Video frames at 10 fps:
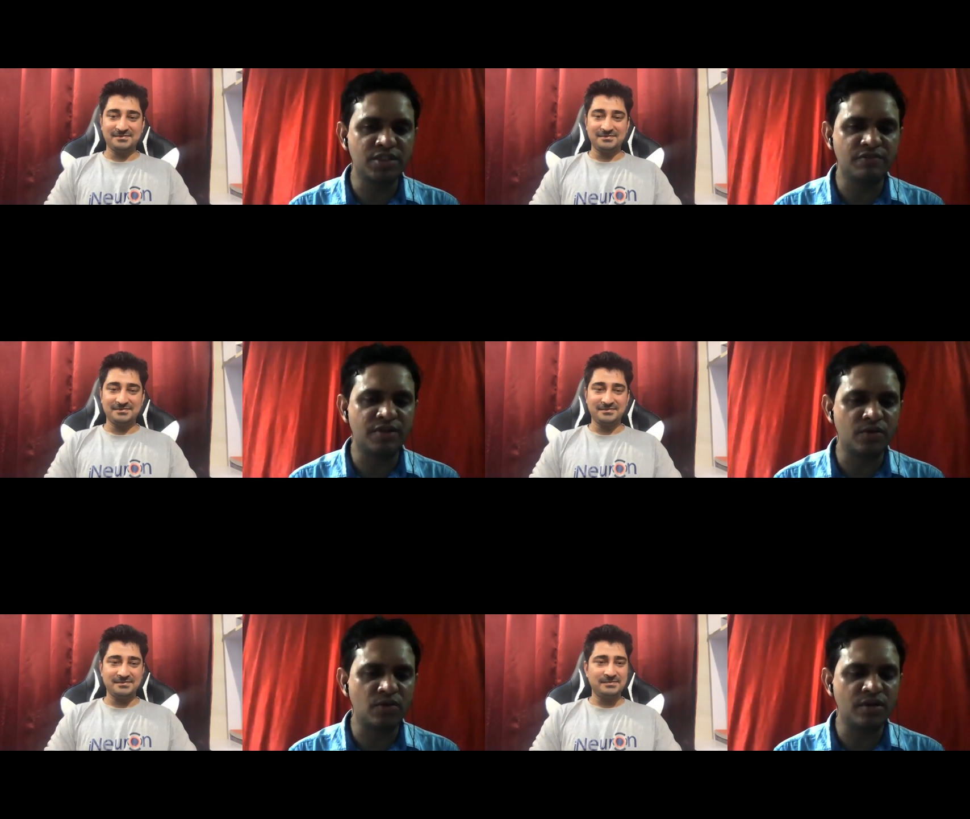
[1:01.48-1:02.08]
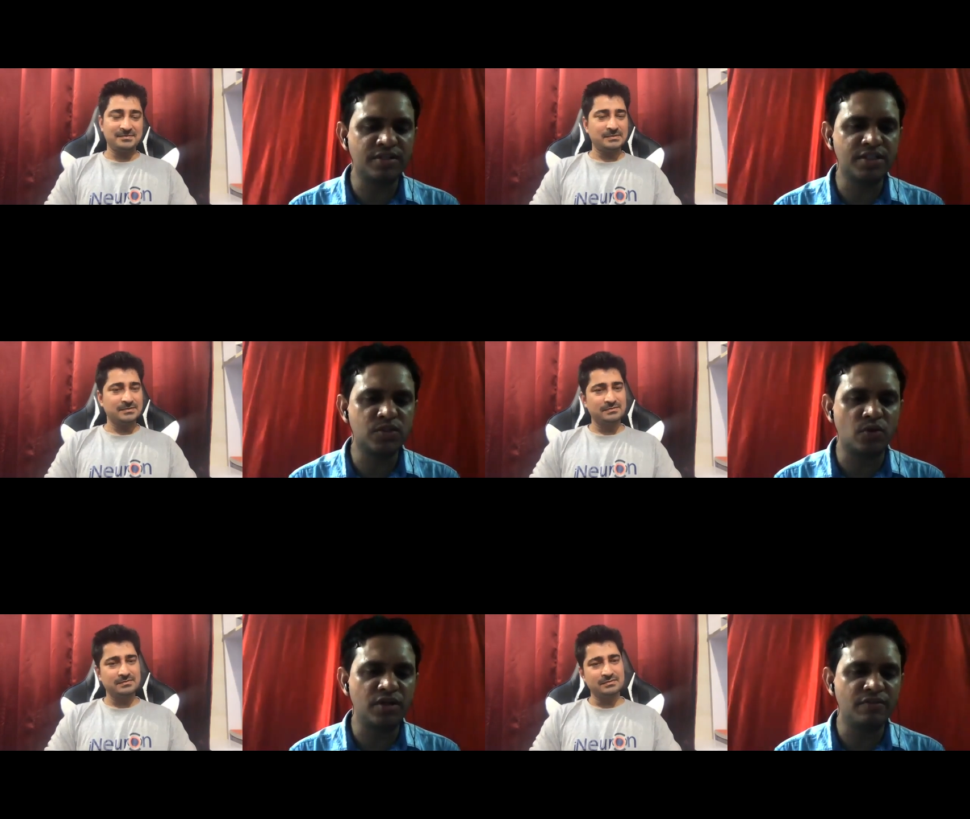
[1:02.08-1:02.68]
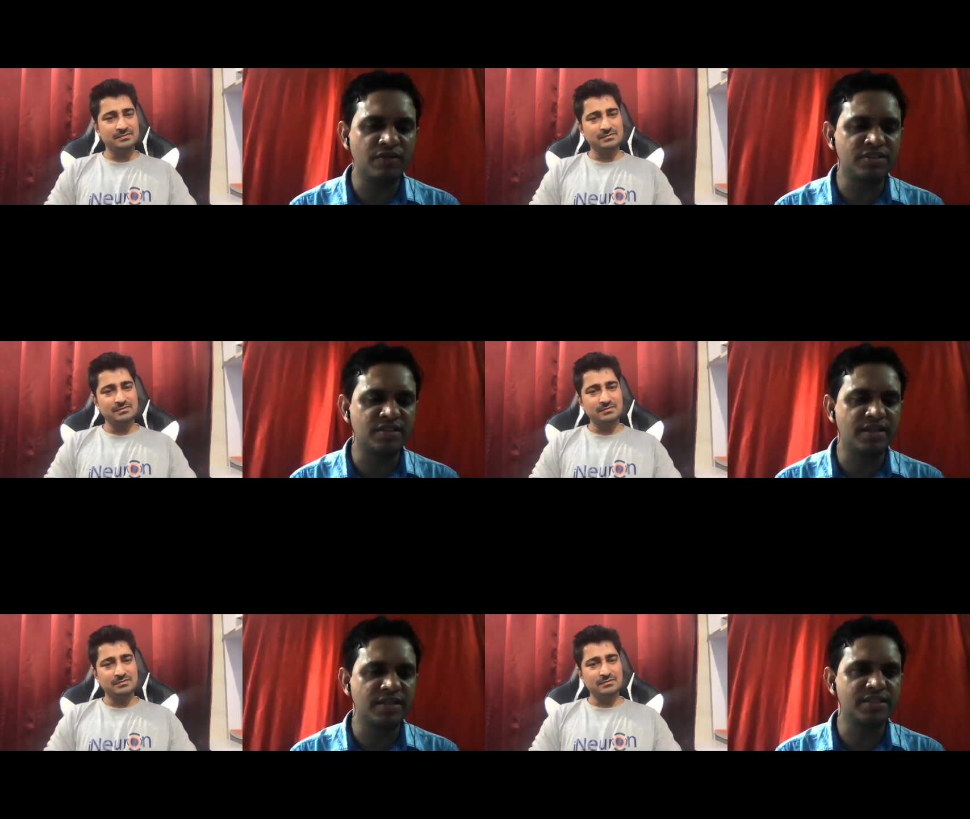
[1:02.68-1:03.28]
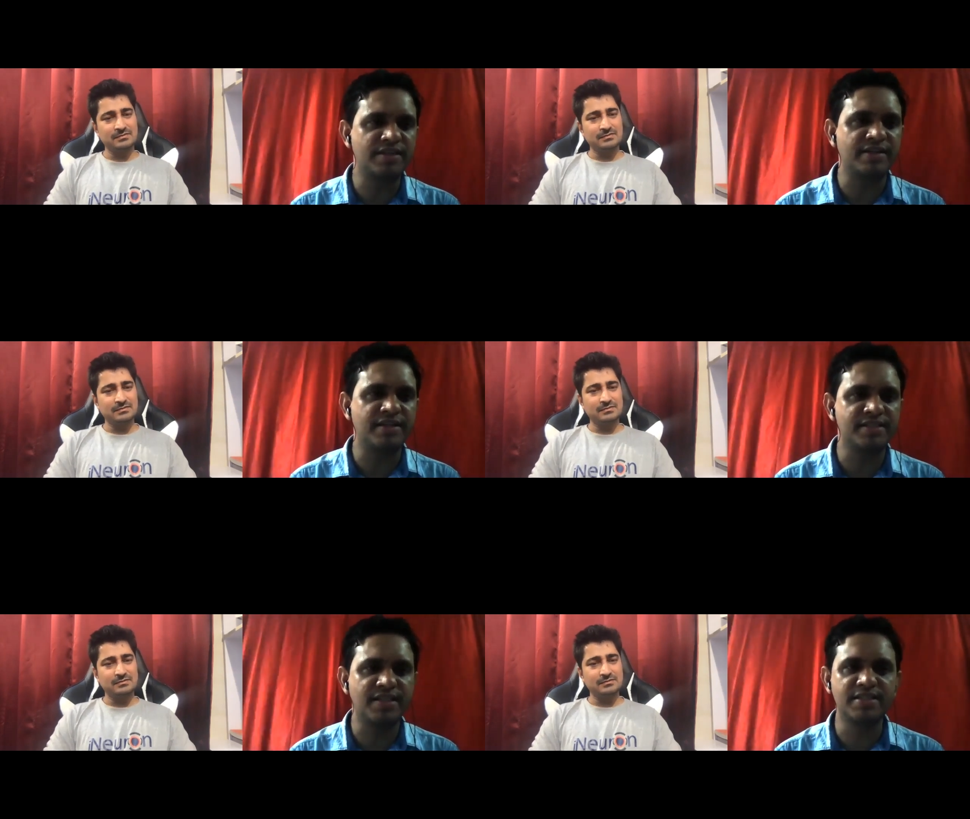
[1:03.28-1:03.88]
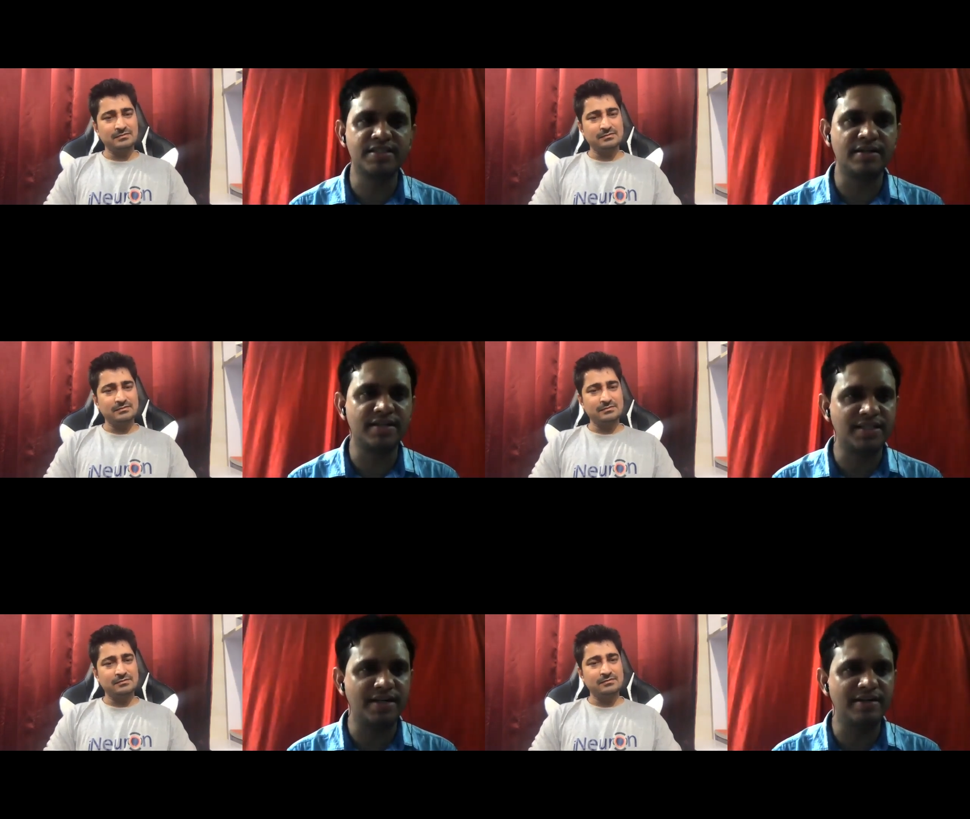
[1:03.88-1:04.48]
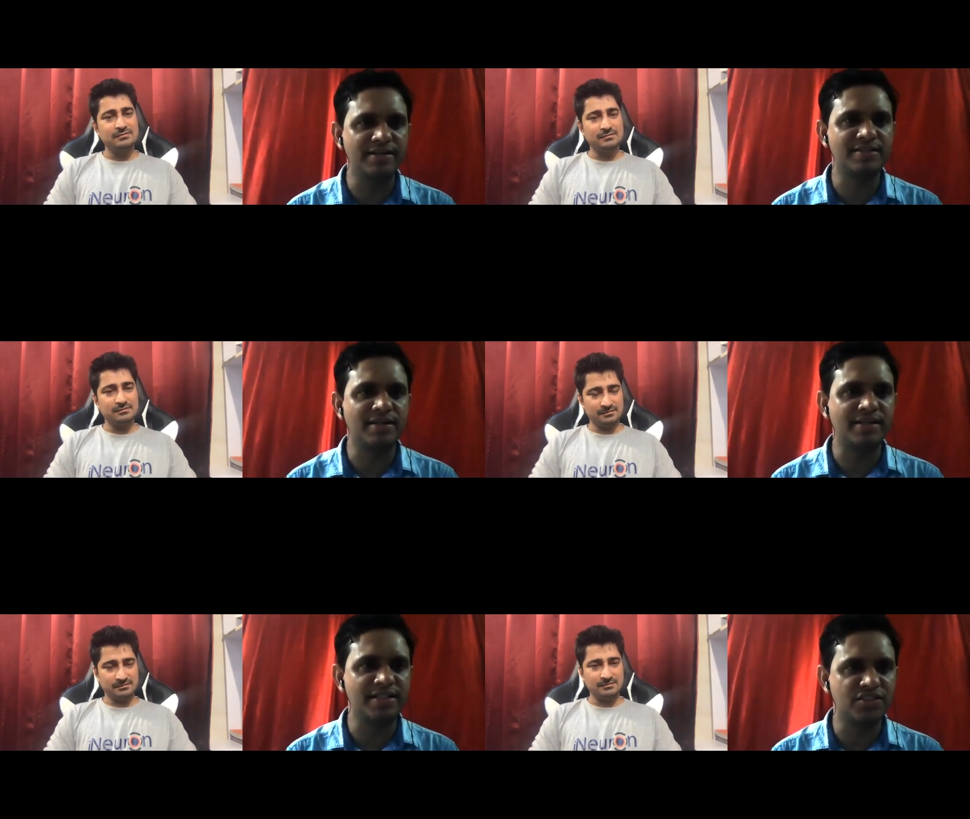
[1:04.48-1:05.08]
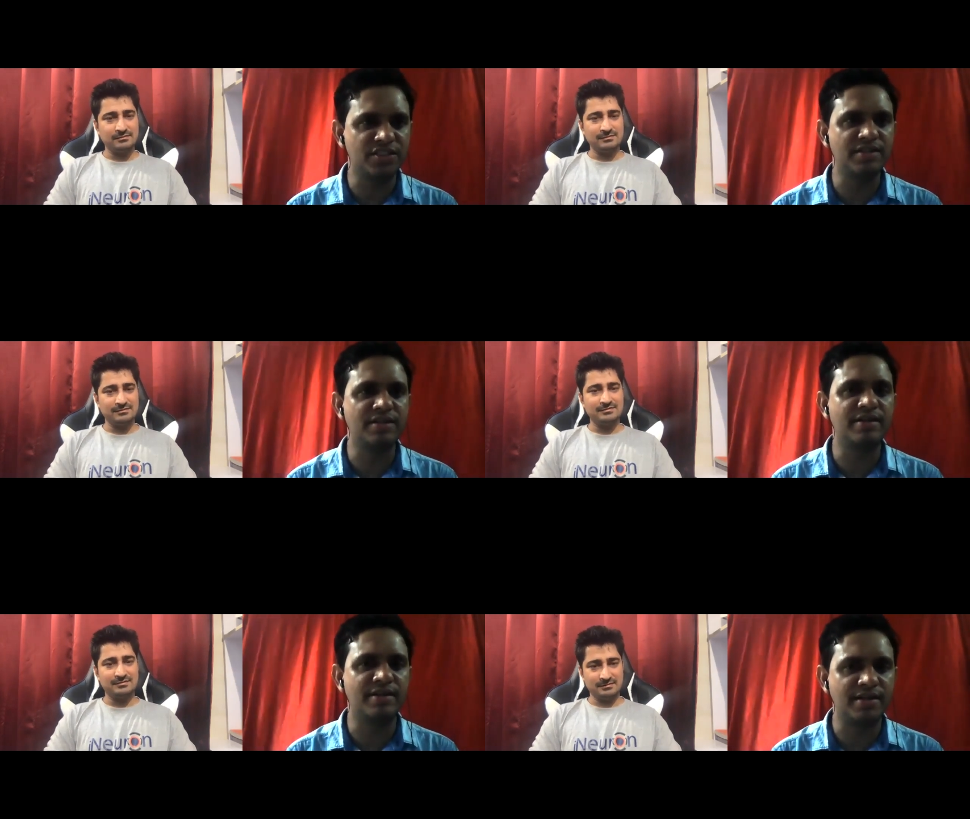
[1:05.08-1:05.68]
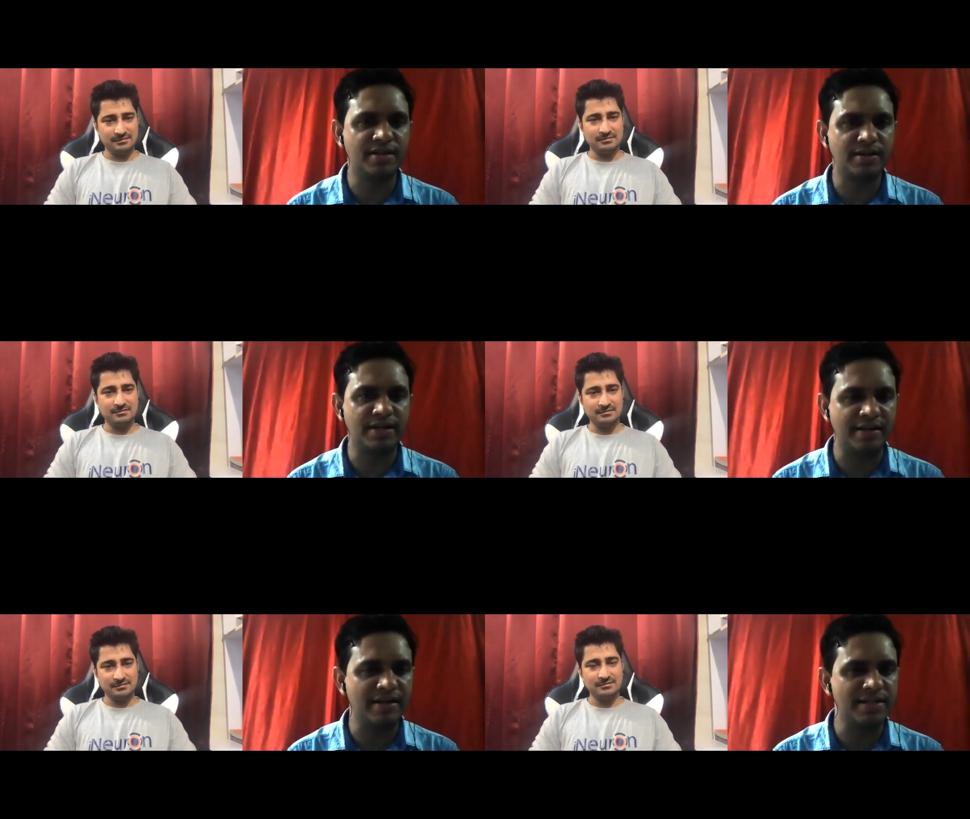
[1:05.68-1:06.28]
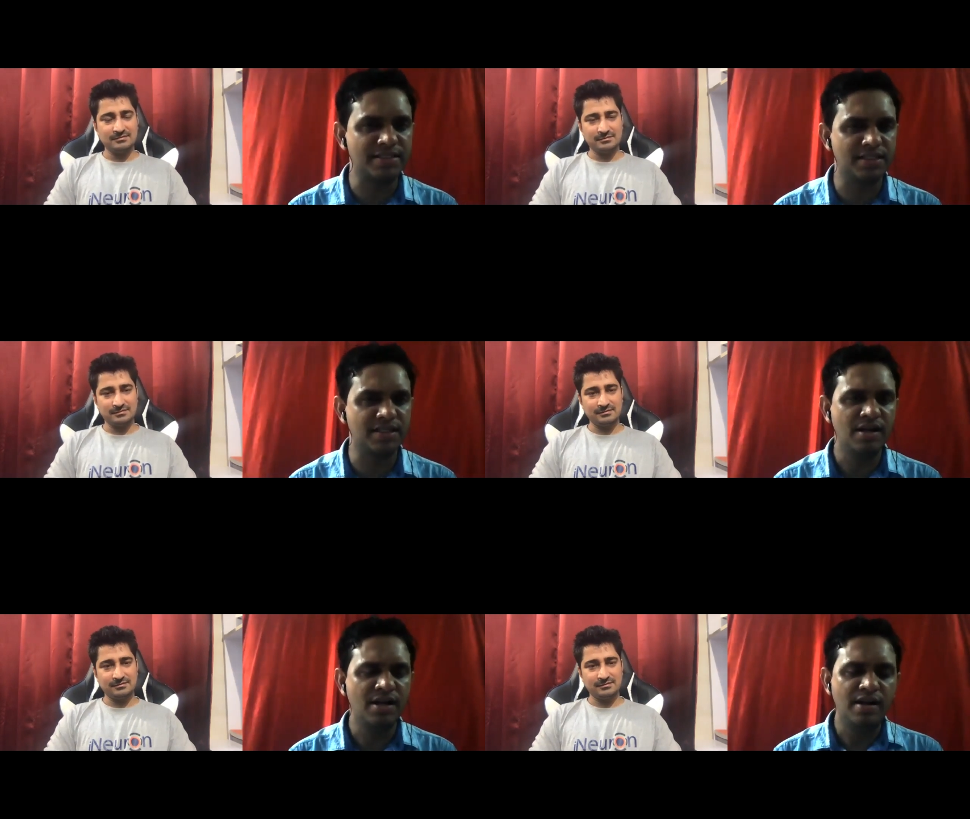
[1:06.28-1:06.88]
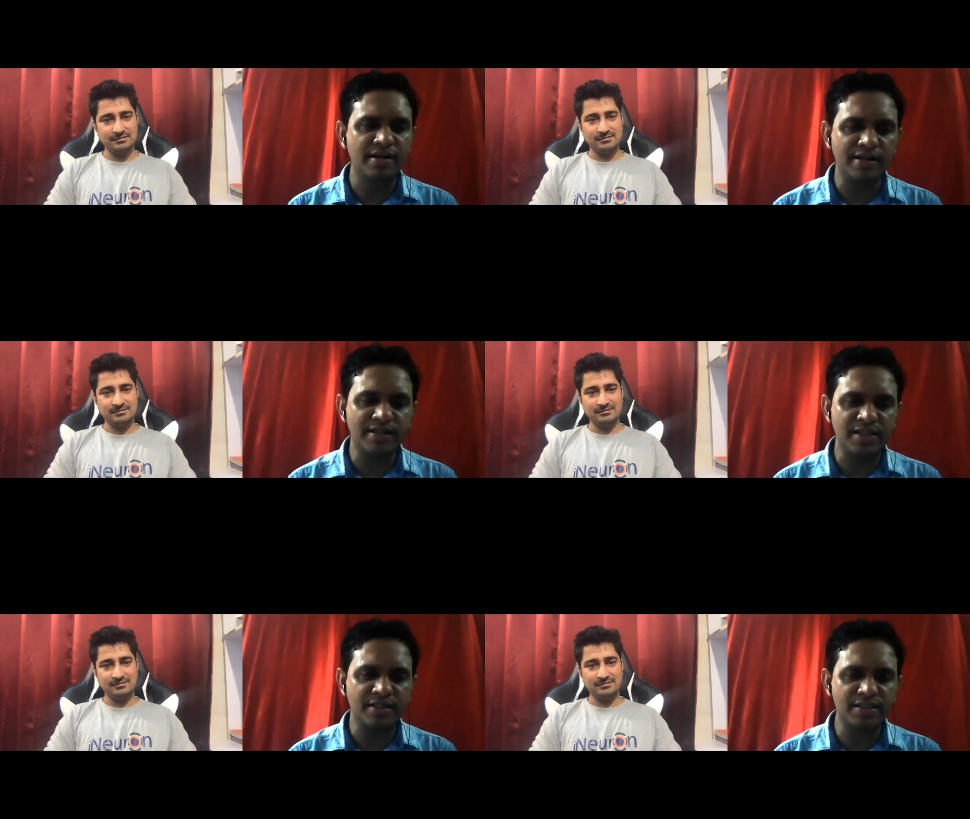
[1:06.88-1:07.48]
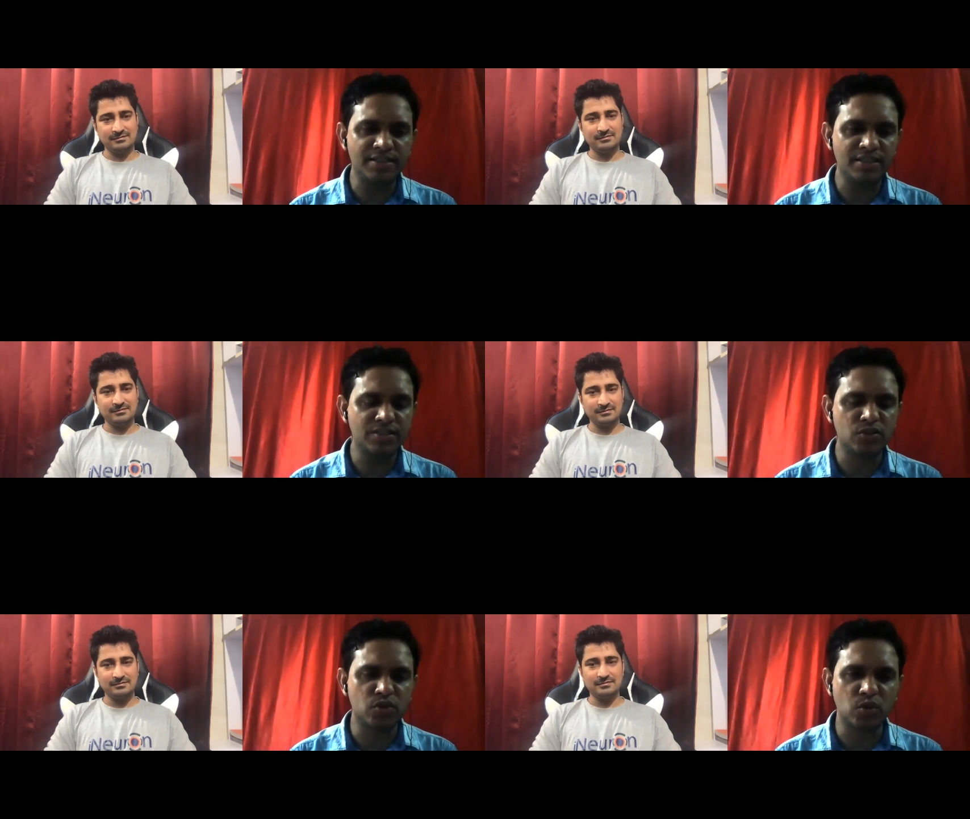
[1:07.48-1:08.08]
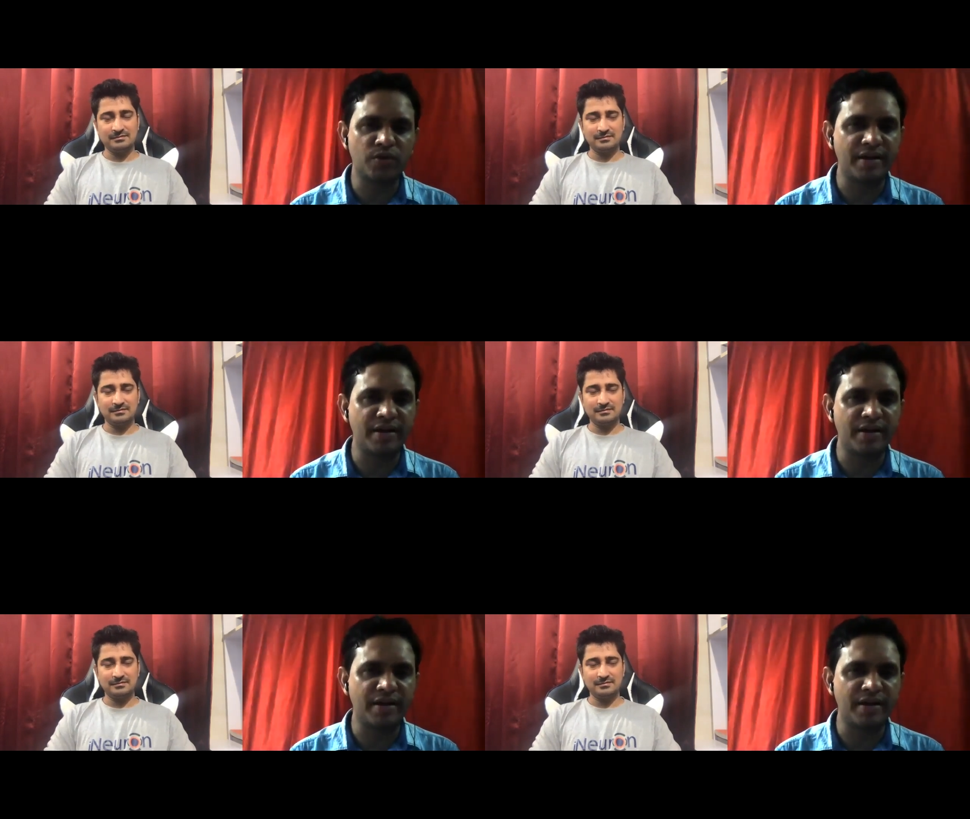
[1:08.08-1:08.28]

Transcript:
Speaker 1: the world, there is only one thing is the data science, data scientist, data engineer, data analyst. Data scientist is so